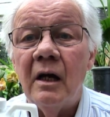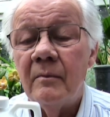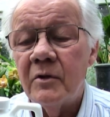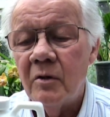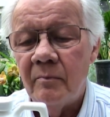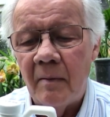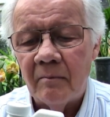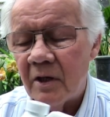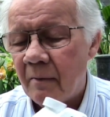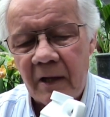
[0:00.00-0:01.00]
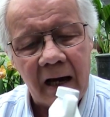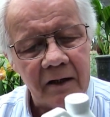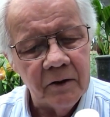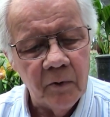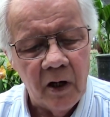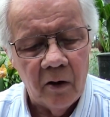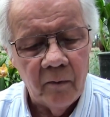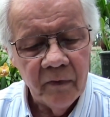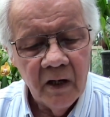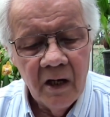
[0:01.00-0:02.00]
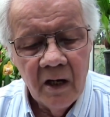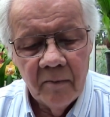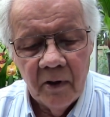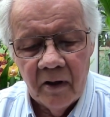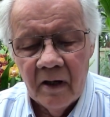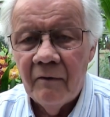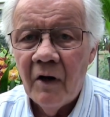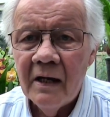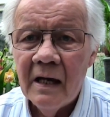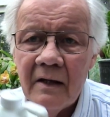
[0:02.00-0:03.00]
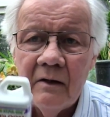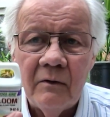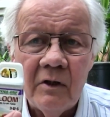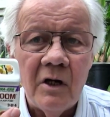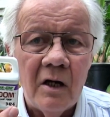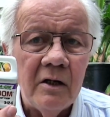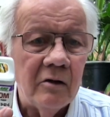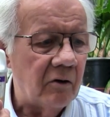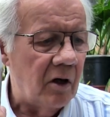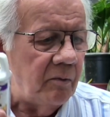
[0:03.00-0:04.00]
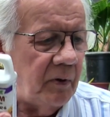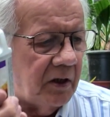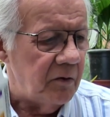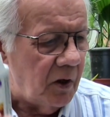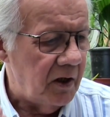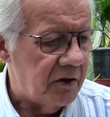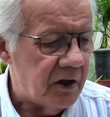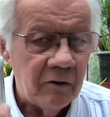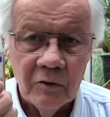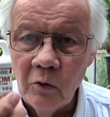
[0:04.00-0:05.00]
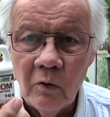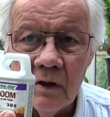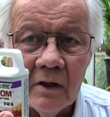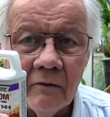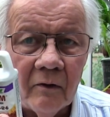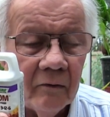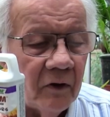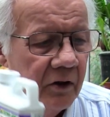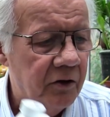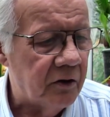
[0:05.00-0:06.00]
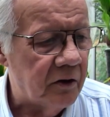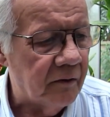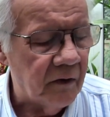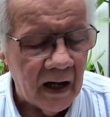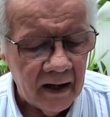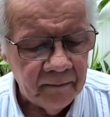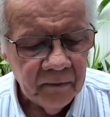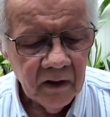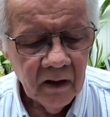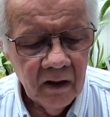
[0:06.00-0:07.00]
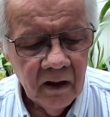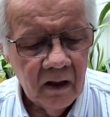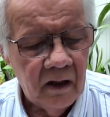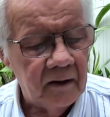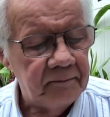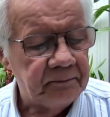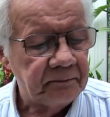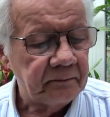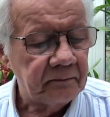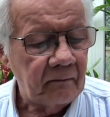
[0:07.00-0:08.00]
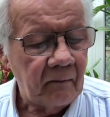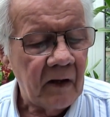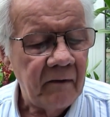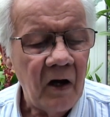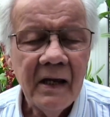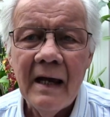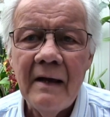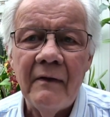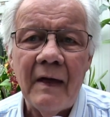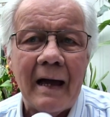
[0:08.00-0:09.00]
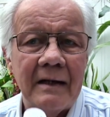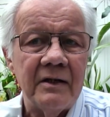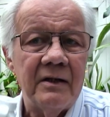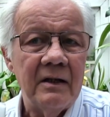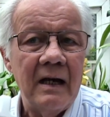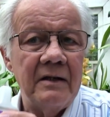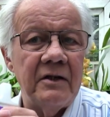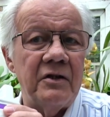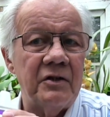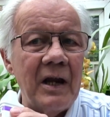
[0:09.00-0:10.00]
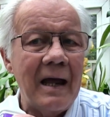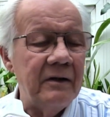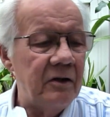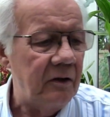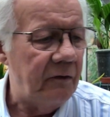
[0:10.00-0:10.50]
so it bumps up that as well. But if I get the Dendrobium, Peter White sells all the different versions of that. If I get that as a standard